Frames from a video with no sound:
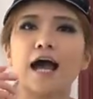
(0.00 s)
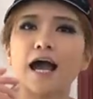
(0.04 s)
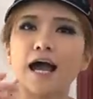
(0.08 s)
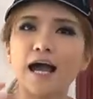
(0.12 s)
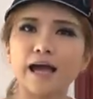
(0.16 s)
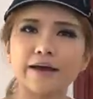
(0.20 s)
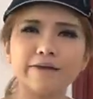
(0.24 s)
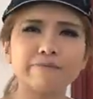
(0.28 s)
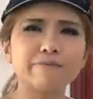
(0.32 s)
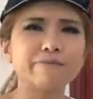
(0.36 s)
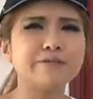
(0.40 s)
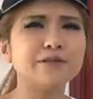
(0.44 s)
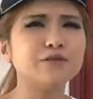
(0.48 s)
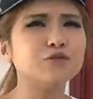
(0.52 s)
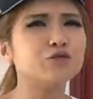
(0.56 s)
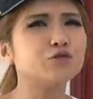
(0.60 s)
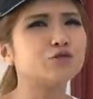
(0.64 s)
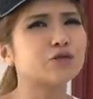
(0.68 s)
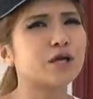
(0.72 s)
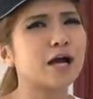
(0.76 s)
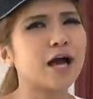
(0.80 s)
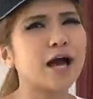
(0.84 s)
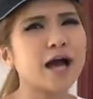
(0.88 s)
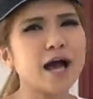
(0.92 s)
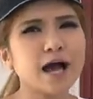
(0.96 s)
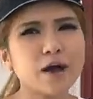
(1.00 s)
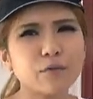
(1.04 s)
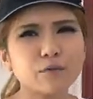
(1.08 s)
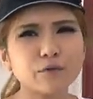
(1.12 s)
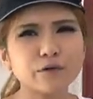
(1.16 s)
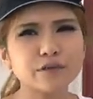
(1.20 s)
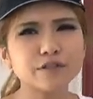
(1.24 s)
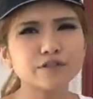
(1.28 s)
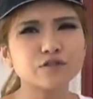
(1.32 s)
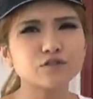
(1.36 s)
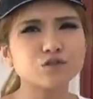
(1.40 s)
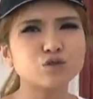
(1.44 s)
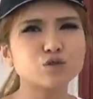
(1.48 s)
I've been to the
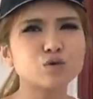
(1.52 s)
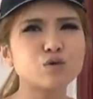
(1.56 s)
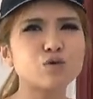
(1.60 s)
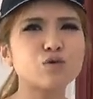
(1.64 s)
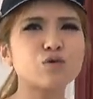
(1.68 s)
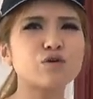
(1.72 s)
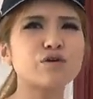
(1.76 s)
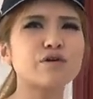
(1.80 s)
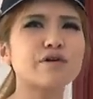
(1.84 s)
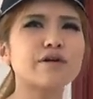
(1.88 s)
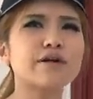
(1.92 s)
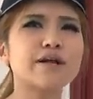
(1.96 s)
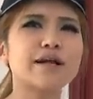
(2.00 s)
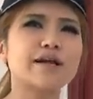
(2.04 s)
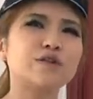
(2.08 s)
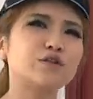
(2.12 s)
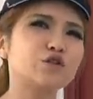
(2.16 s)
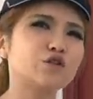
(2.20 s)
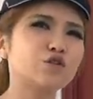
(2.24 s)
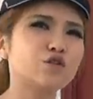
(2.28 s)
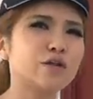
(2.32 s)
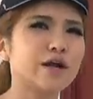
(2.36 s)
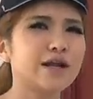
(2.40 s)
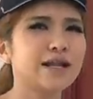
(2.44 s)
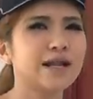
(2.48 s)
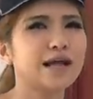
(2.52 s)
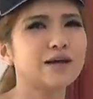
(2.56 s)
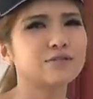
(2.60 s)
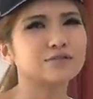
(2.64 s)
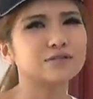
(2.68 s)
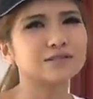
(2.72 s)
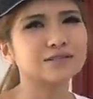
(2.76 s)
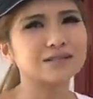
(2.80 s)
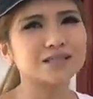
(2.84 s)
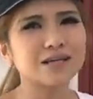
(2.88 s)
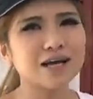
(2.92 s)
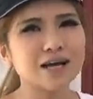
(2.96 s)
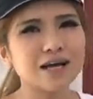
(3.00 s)
hardware store and tried out
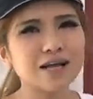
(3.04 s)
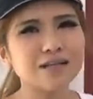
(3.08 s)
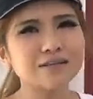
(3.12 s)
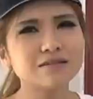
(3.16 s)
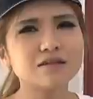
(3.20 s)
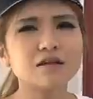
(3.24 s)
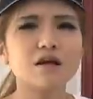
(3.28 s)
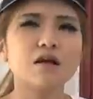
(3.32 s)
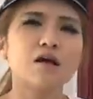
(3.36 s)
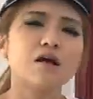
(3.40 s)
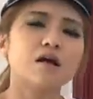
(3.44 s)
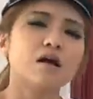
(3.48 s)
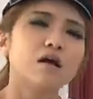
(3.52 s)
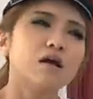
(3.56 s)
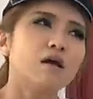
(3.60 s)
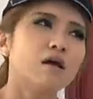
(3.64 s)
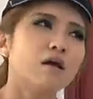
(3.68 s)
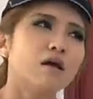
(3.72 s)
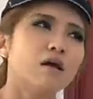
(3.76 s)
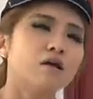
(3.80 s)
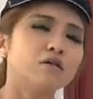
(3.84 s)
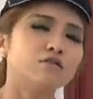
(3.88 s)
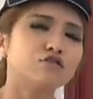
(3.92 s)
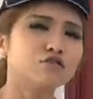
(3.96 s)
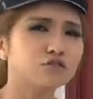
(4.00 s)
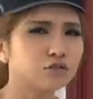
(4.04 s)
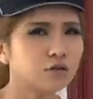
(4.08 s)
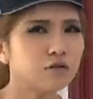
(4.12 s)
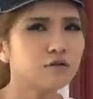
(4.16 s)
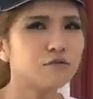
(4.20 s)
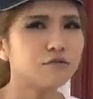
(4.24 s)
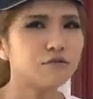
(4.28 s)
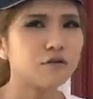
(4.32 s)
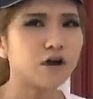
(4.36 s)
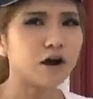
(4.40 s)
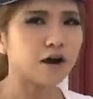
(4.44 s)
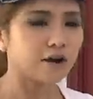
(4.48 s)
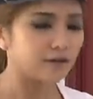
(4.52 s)
a ton.
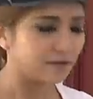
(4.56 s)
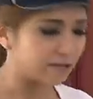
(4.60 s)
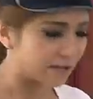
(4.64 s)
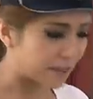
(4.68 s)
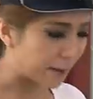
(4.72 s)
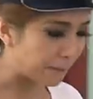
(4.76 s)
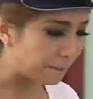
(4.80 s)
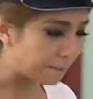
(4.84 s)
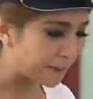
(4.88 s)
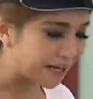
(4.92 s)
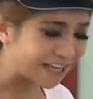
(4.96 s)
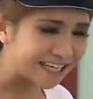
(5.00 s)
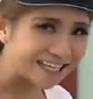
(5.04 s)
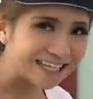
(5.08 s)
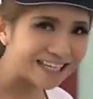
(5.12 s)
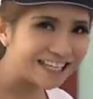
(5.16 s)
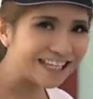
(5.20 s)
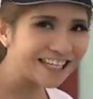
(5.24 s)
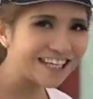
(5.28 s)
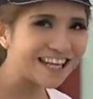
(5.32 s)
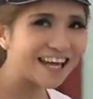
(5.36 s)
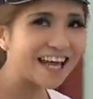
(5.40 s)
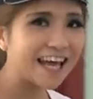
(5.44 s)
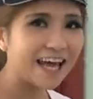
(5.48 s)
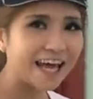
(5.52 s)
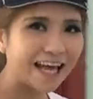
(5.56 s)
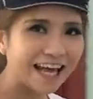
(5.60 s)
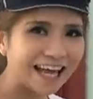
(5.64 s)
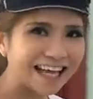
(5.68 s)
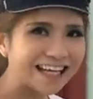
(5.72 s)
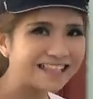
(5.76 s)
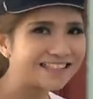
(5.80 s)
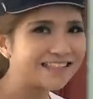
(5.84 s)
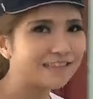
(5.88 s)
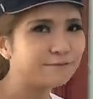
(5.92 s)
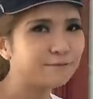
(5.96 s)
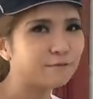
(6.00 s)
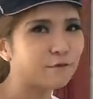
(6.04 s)
So far, the Makita
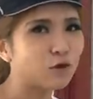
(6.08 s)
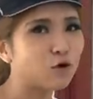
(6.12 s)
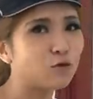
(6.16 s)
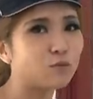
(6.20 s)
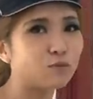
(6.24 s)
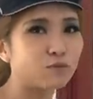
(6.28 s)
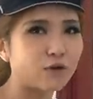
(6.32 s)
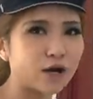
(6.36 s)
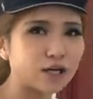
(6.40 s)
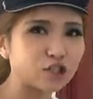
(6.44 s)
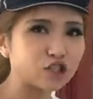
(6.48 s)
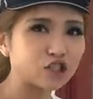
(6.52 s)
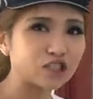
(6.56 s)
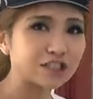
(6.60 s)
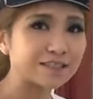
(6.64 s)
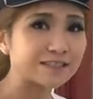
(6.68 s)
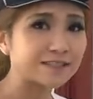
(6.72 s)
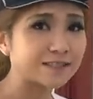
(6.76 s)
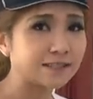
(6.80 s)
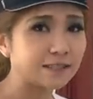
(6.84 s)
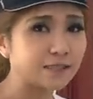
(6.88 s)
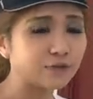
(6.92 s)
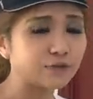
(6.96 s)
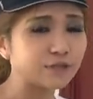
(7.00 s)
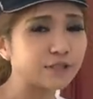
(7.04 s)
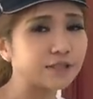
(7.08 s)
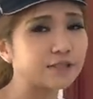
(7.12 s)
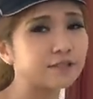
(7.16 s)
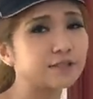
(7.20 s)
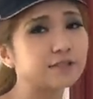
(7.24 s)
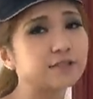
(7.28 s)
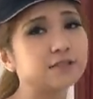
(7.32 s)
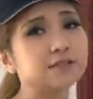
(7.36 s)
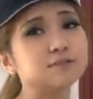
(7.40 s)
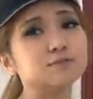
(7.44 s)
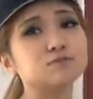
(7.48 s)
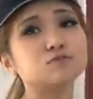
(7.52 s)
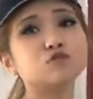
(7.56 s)
18-volt brushless series
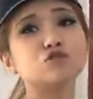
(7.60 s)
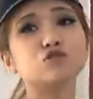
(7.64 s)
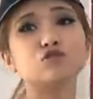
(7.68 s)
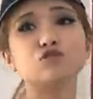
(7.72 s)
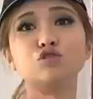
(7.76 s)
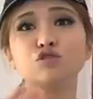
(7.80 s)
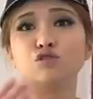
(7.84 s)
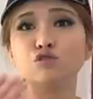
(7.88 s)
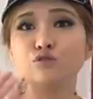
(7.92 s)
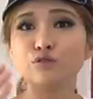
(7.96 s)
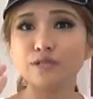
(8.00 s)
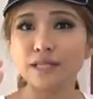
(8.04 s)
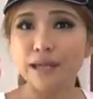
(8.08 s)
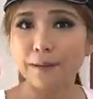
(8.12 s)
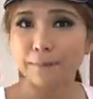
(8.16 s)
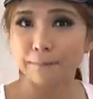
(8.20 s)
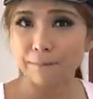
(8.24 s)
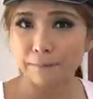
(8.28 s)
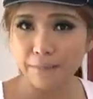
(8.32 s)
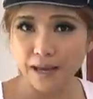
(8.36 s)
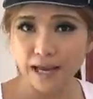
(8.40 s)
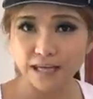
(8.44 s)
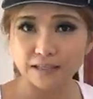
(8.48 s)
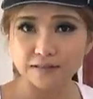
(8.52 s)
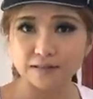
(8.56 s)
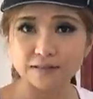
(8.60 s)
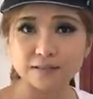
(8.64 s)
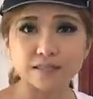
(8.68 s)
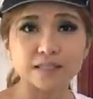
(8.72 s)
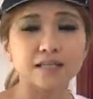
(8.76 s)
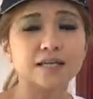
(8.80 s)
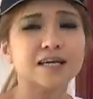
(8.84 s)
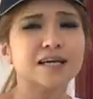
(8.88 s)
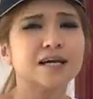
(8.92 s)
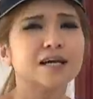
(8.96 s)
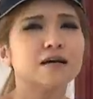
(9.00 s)
seemed to do that best.